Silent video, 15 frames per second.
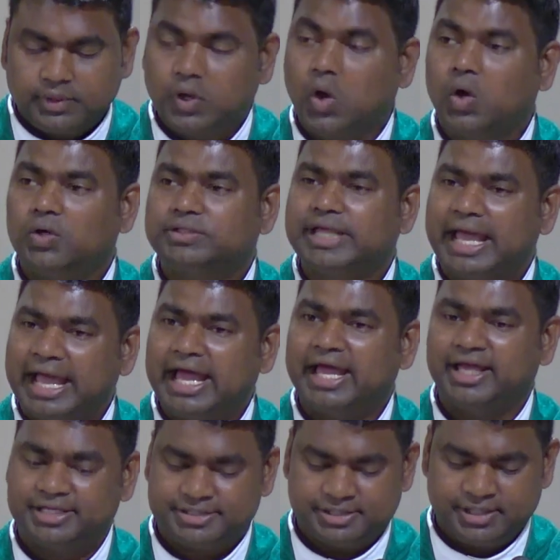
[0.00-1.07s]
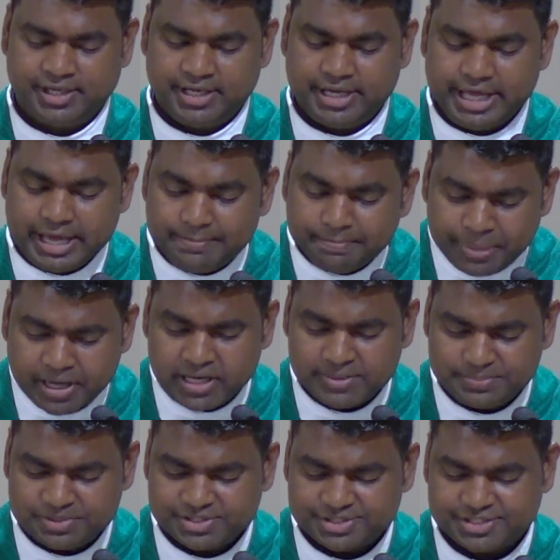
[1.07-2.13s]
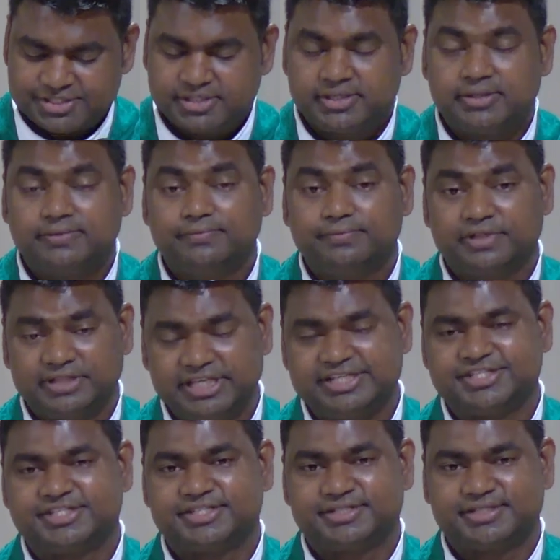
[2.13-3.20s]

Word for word: God had a purpose for this.